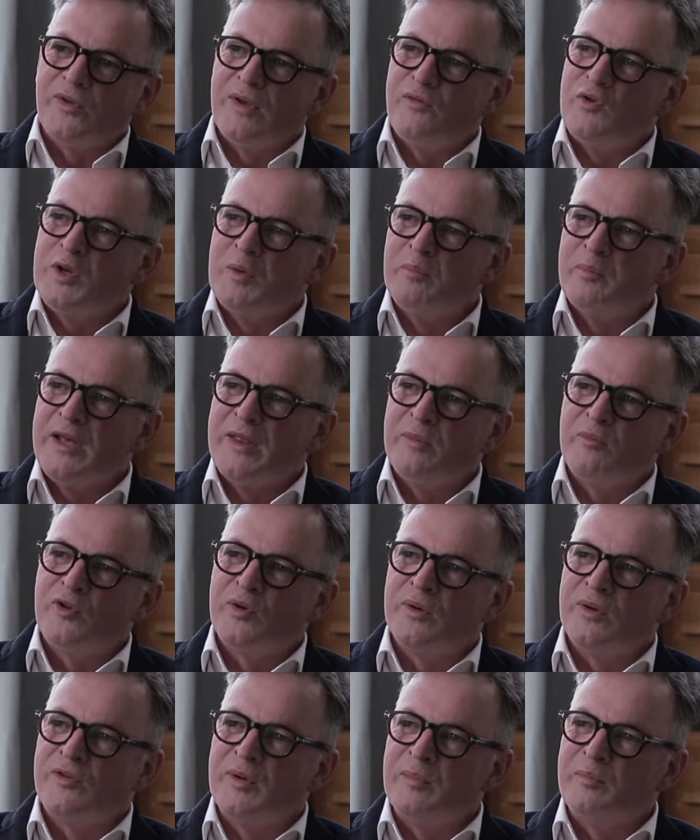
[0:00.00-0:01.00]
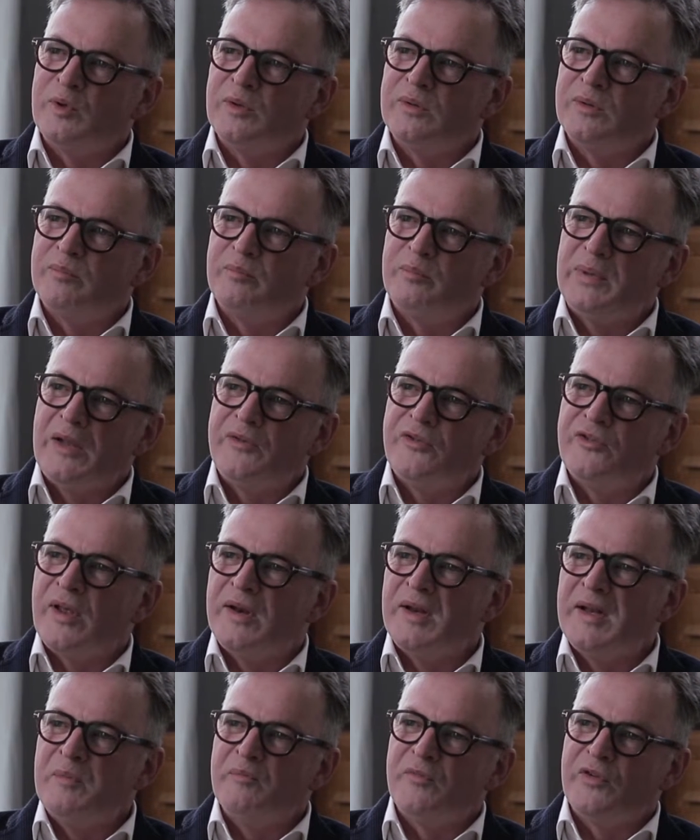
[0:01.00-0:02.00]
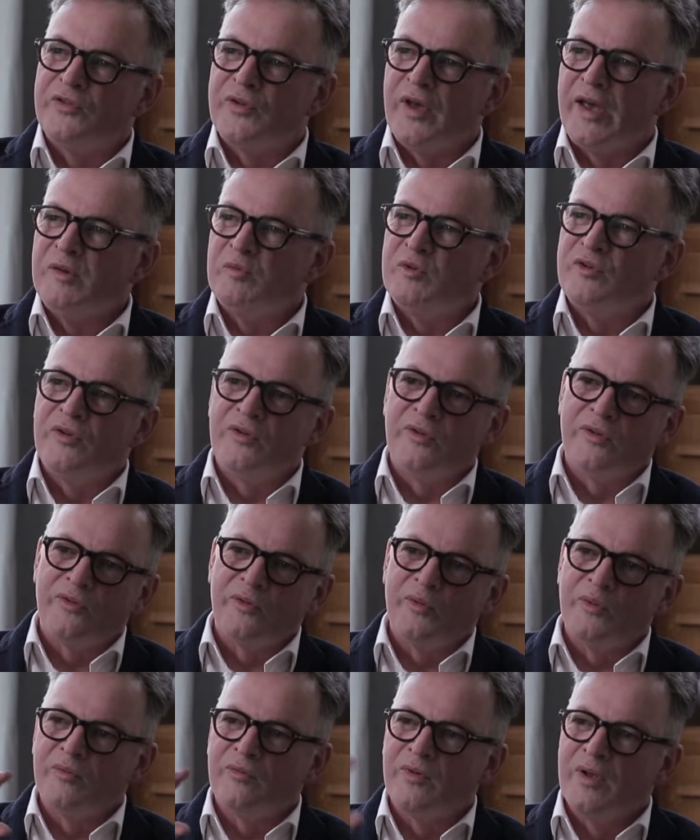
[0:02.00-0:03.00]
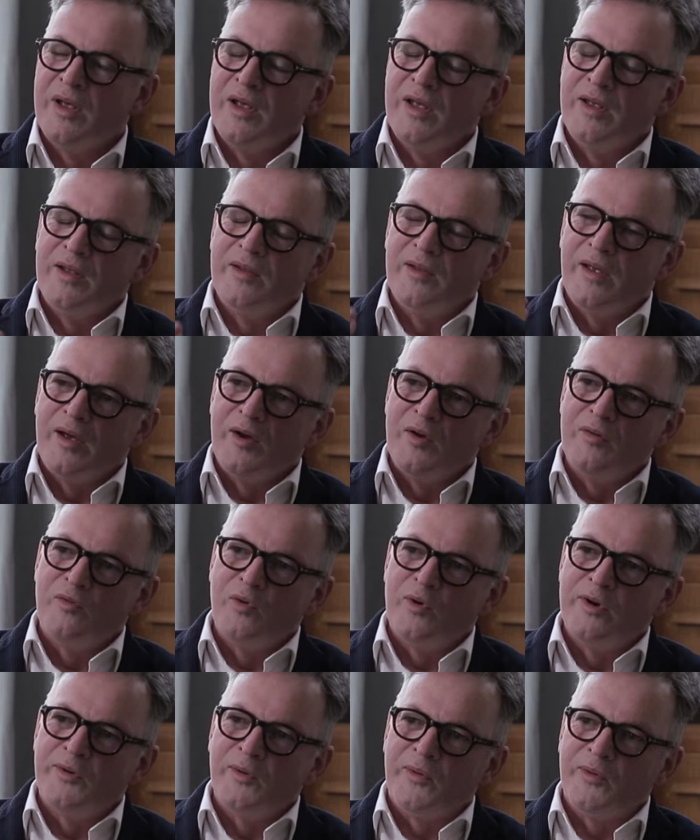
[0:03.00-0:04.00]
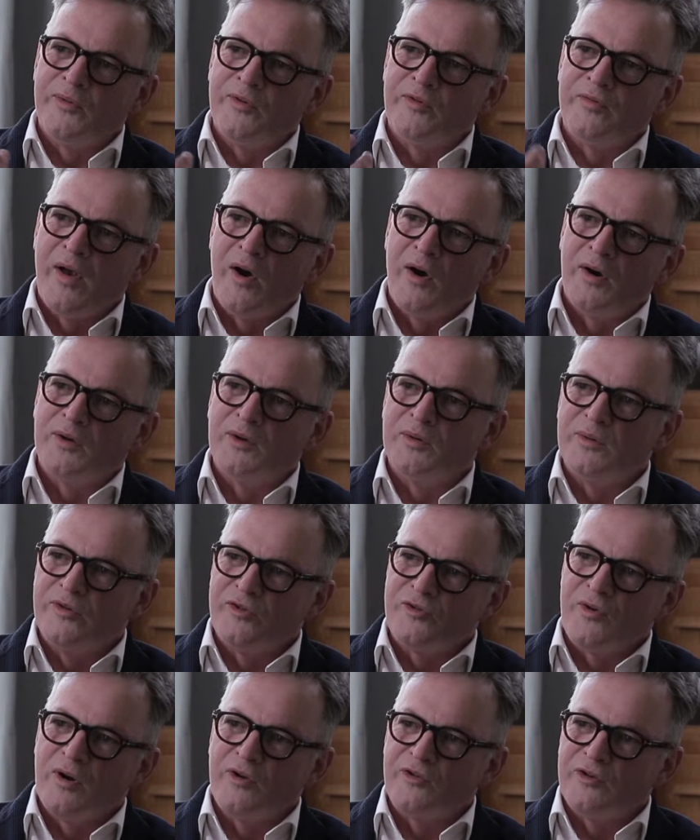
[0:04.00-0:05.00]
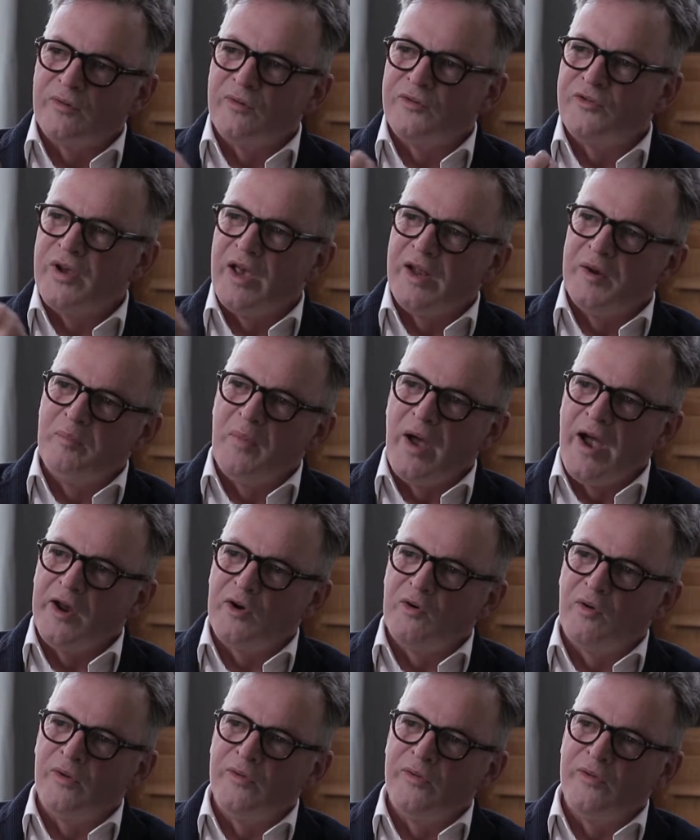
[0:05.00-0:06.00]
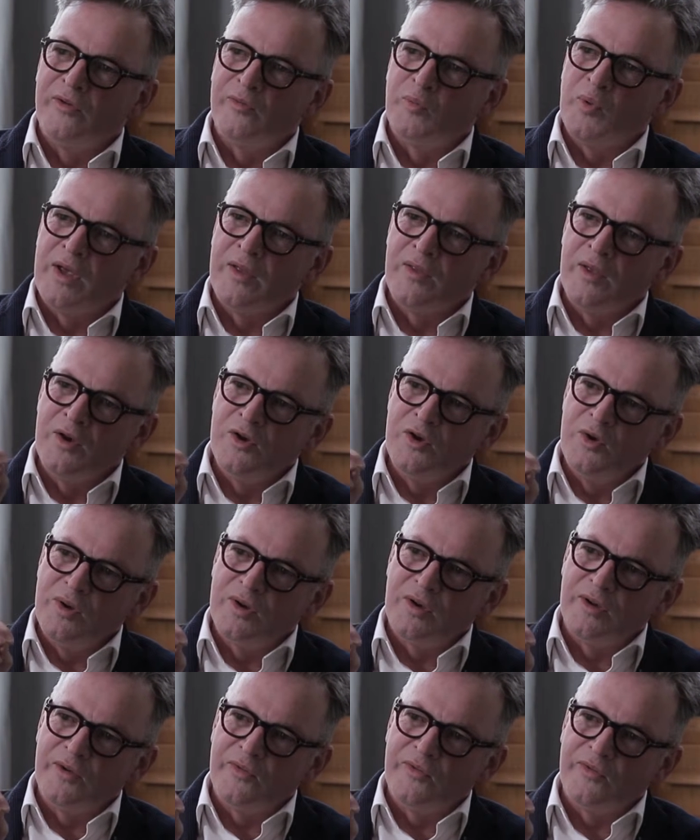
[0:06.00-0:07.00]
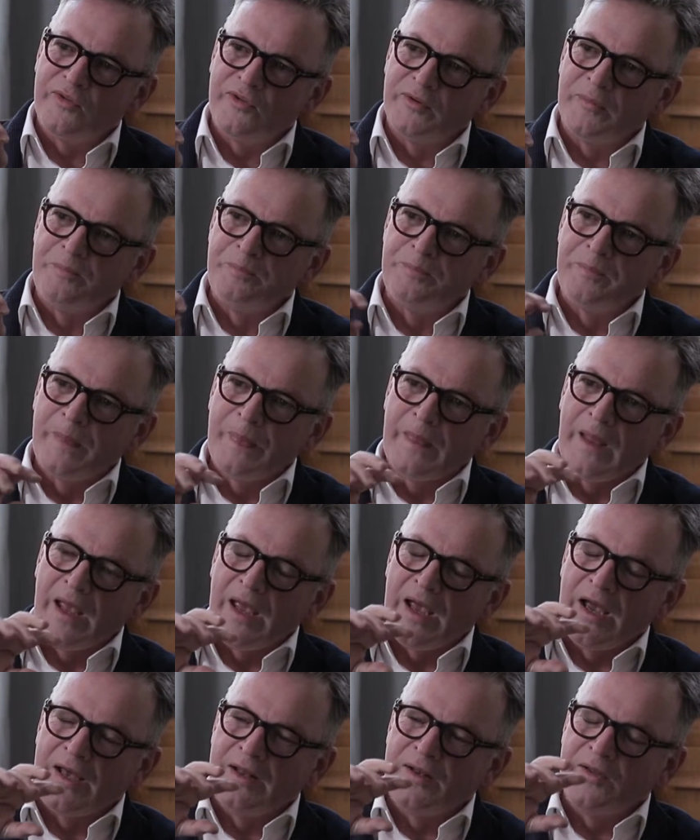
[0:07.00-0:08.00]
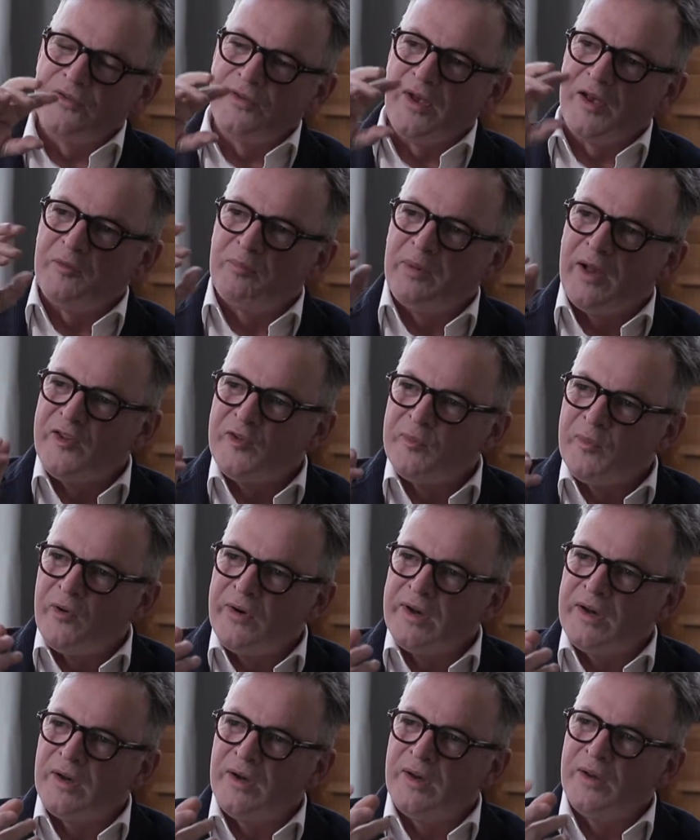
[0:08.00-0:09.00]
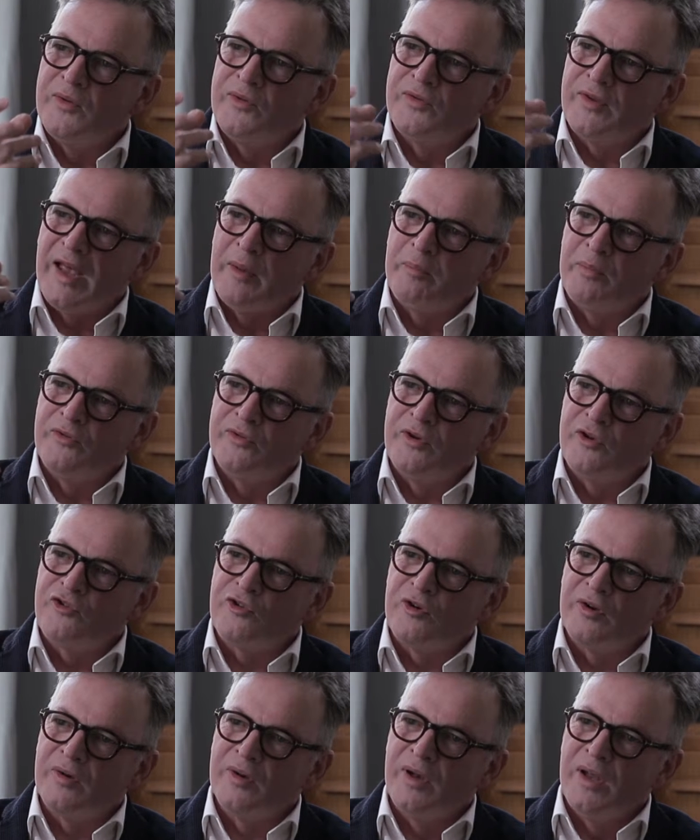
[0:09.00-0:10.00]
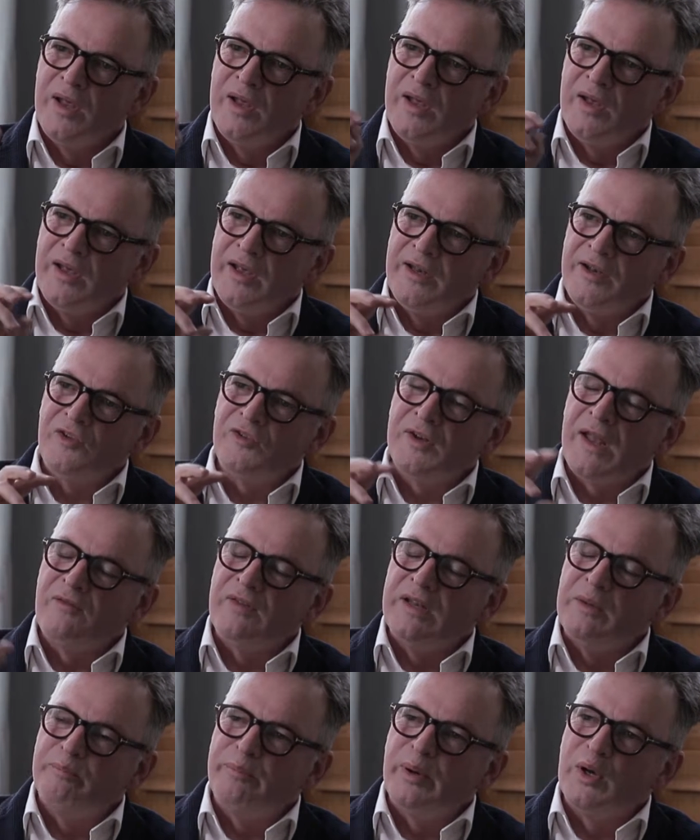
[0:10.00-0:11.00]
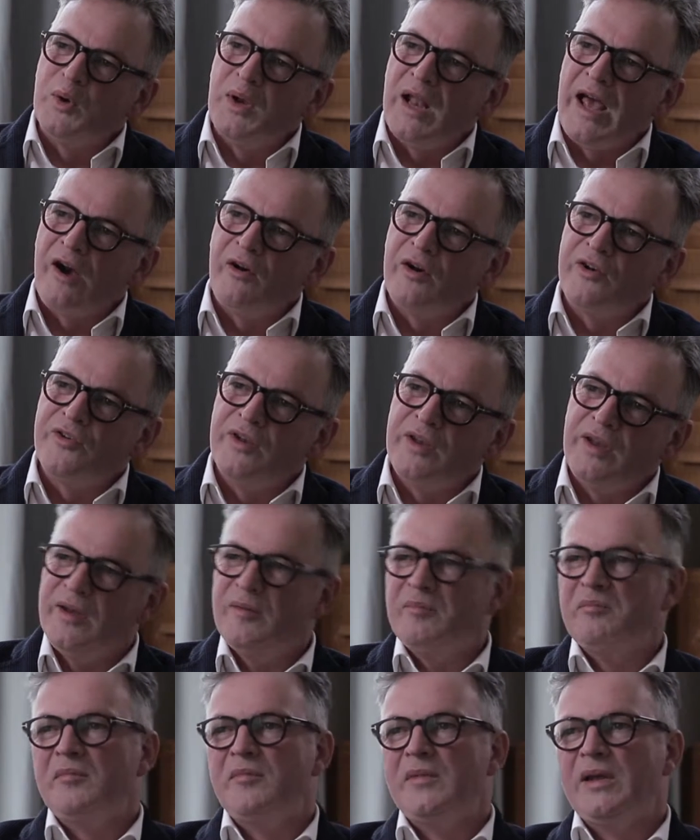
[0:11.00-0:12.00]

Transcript: So if you compare them to a simple blood cell lymphocyte, which is a sort of ovoid or spherical structure of 10 microns where the nucleus and the cytoplasm are in close apposition, it doesn't have any polarity.